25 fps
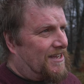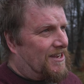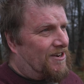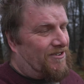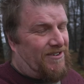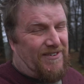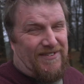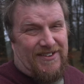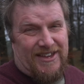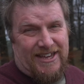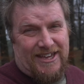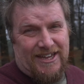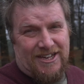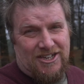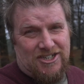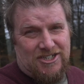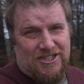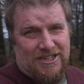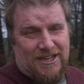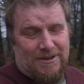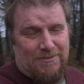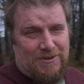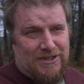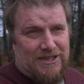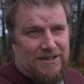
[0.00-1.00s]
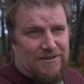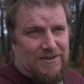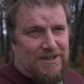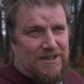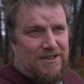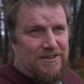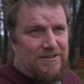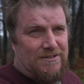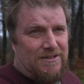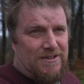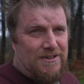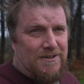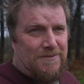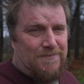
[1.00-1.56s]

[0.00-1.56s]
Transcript: or even kingship, we don't know.